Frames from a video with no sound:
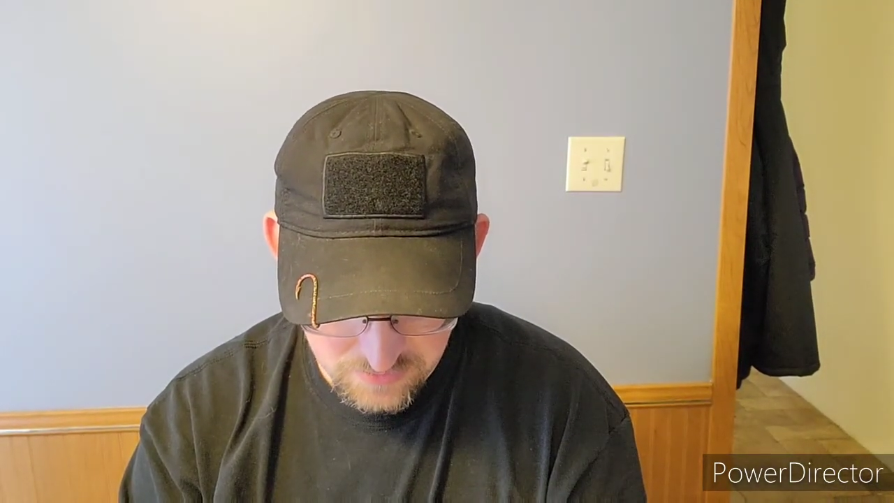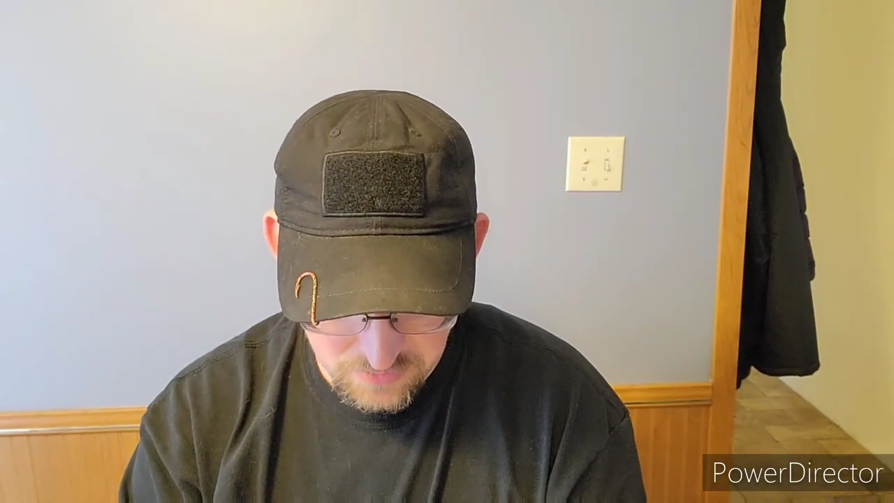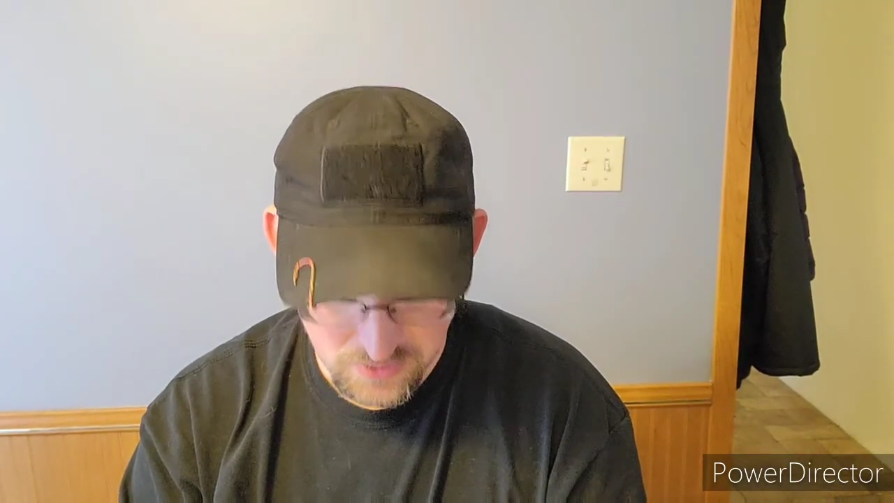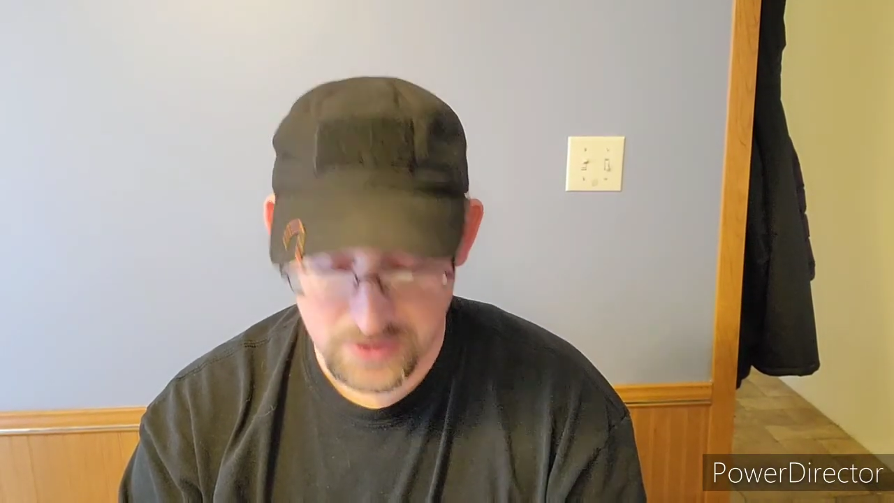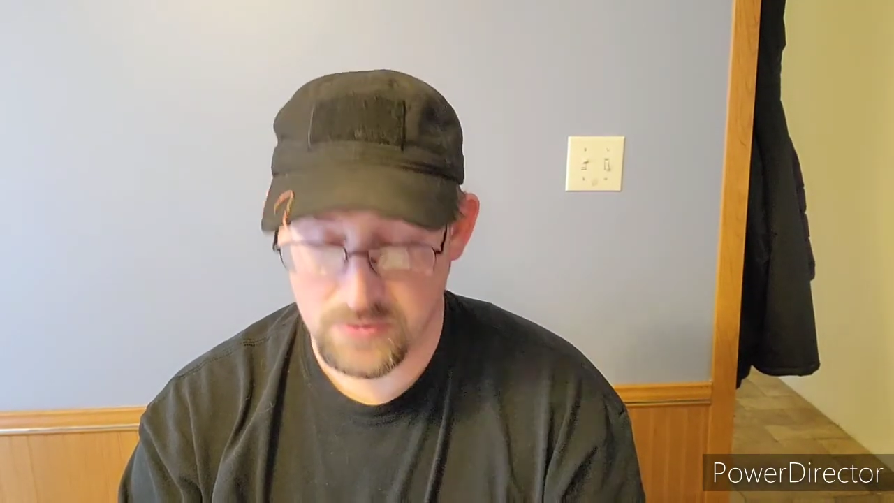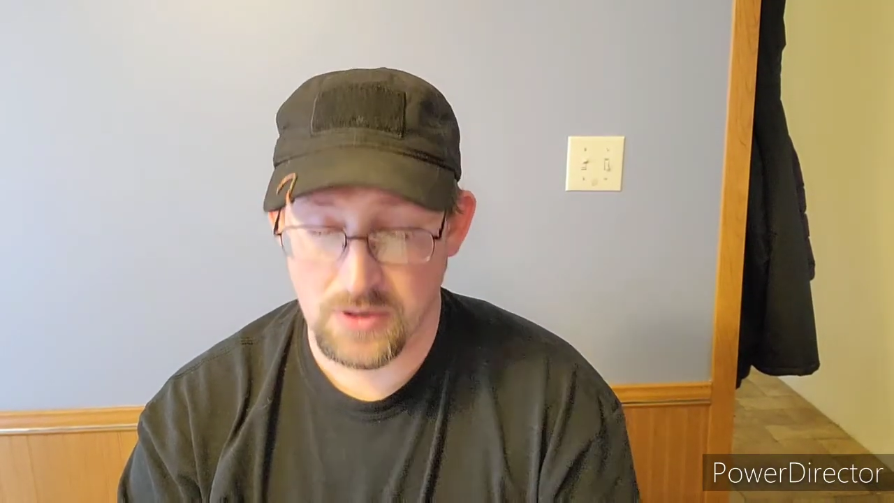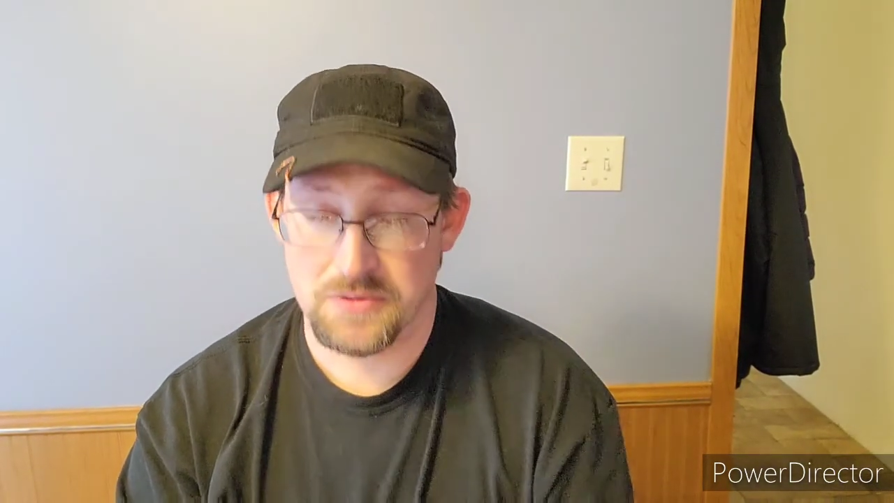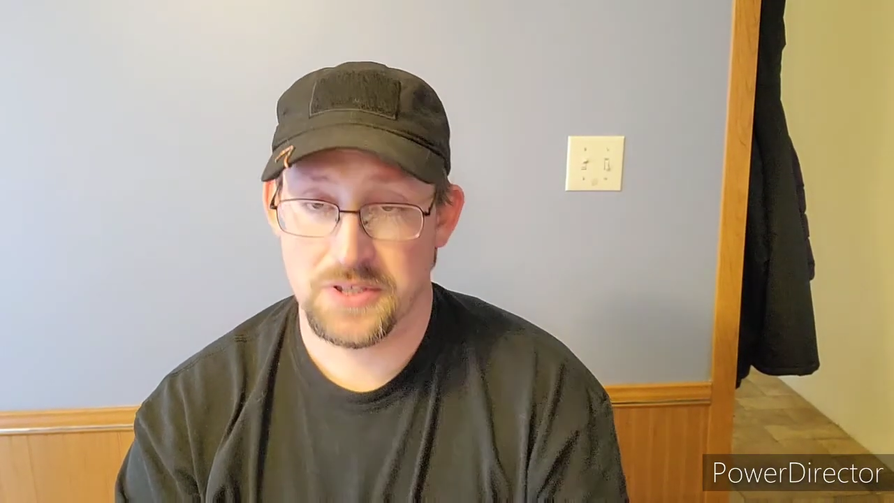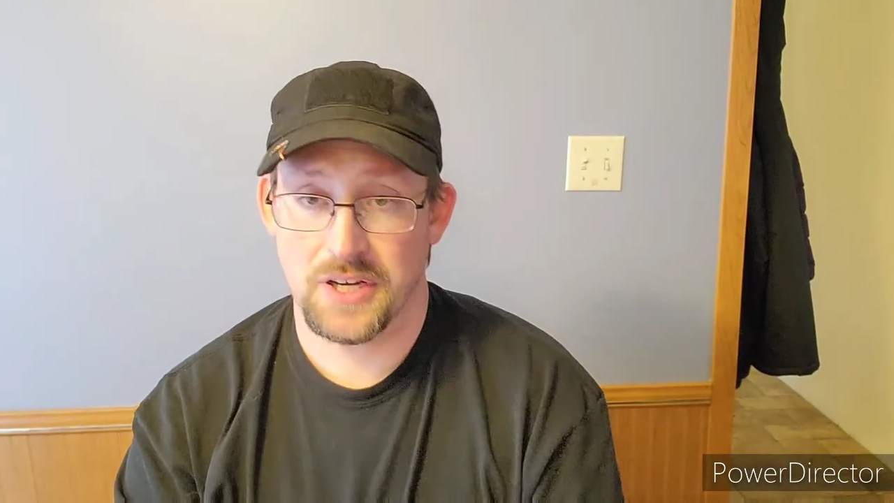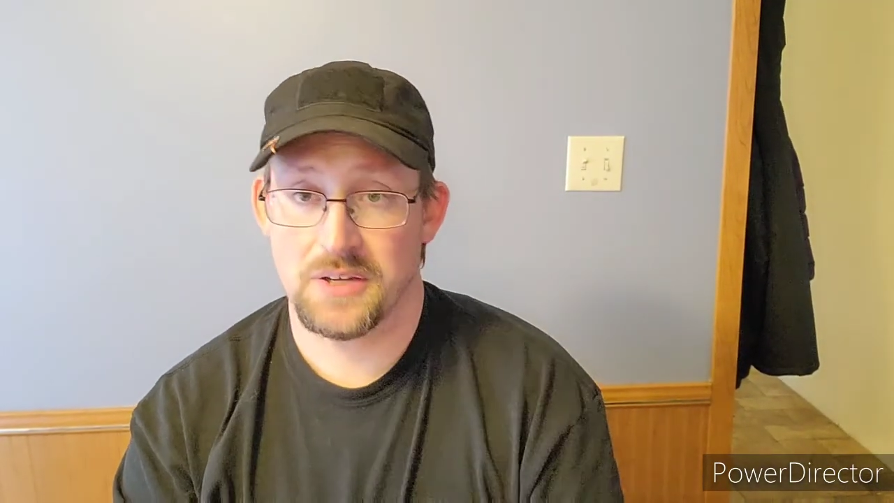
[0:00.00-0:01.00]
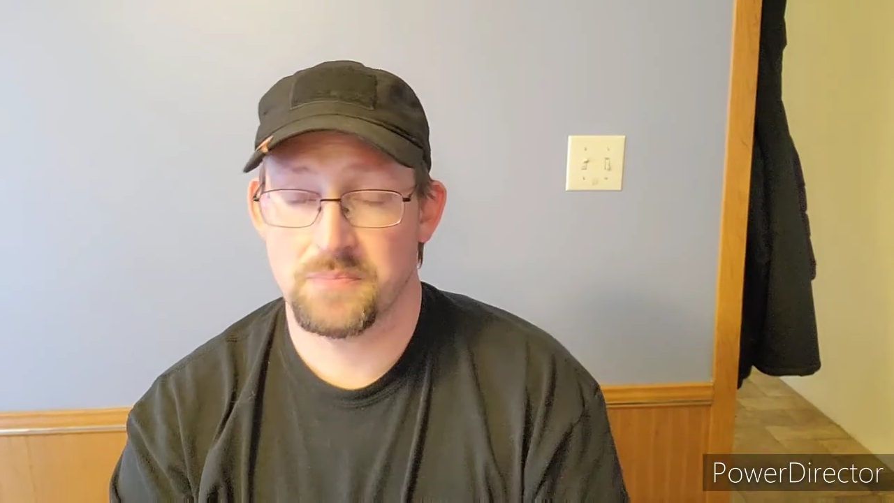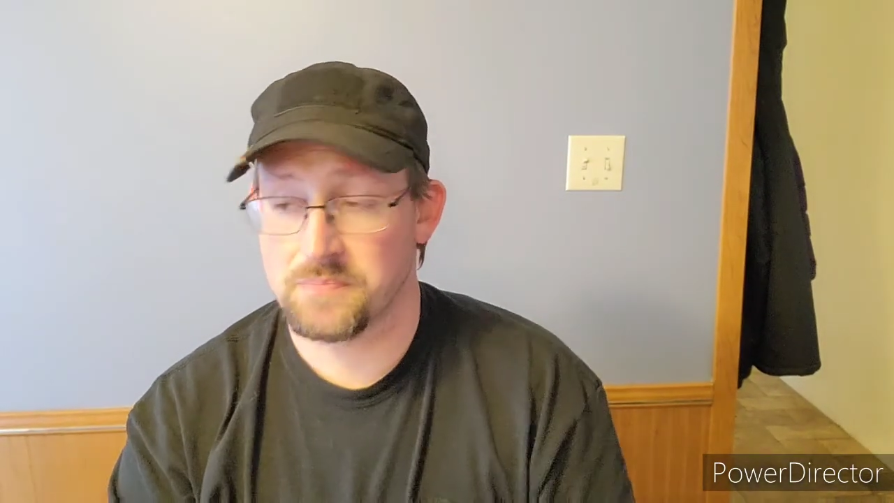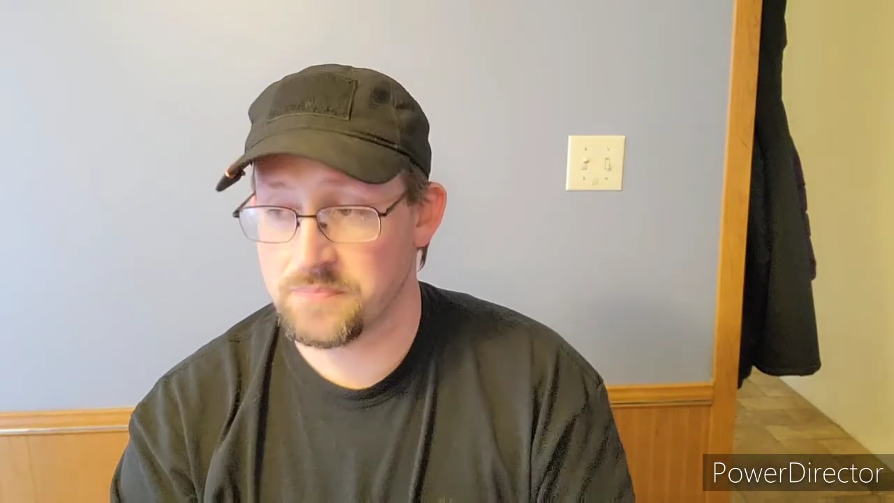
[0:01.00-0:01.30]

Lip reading: in pretty rough shape.